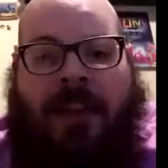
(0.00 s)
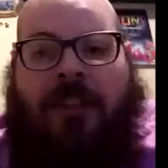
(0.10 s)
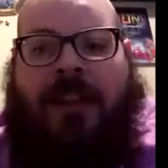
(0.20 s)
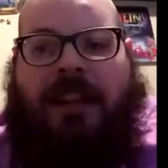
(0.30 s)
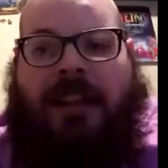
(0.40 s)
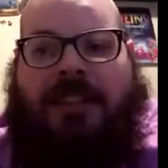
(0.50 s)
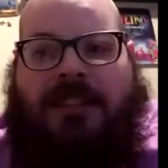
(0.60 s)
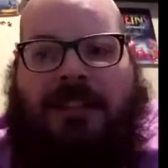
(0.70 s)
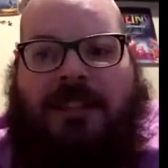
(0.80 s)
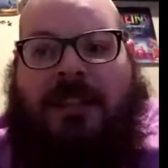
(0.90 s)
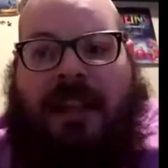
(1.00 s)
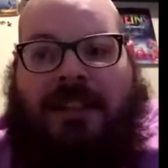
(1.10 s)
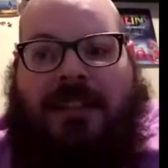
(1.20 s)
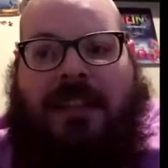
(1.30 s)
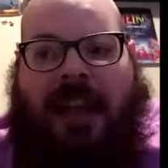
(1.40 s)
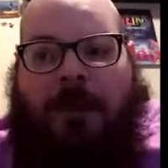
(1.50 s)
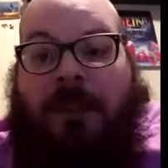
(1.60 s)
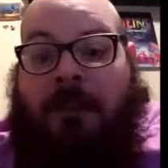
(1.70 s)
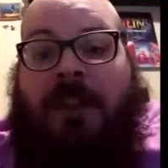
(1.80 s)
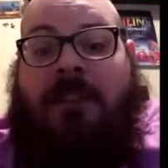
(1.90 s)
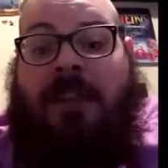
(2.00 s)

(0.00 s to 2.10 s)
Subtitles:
I think that's the absolute. I mean,